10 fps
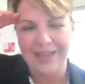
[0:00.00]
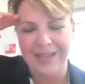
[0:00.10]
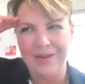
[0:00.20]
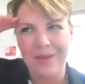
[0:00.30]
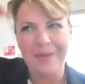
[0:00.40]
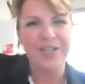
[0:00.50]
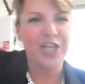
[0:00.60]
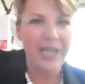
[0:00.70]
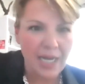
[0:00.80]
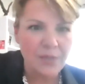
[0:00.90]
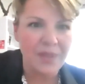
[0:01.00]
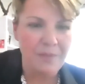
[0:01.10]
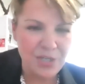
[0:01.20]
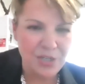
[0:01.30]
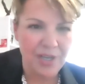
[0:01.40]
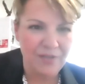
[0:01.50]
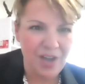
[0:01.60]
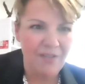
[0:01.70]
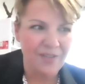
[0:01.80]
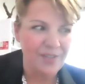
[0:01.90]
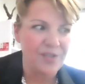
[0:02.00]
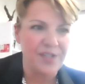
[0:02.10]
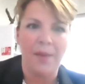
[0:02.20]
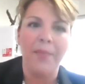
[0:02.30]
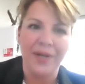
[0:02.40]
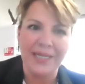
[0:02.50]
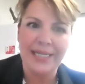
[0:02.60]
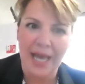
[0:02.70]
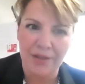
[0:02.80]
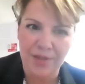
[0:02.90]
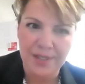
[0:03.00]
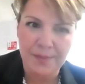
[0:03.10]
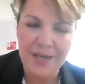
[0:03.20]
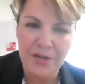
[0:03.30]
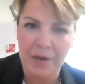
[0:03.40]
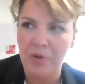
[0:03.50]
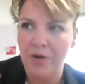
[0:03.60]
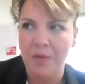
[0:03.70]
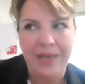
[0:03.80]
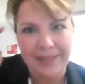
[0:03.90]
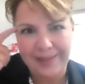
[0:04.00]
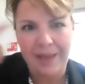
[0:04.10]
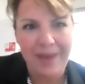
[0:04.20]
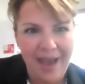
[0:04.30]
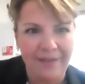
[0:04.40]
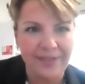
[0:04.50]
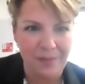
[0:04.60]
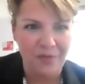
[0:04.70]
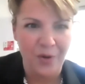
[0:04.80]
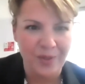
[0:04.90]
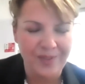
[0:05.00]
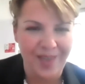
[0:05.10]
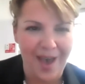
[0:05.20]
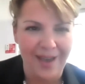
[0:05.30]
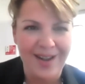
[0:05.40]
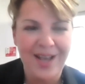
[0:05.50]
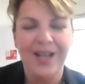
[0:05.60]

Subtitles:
maybe I should connect with the major gift officers as I'm putting together this mentoring program, because they may have some folks that.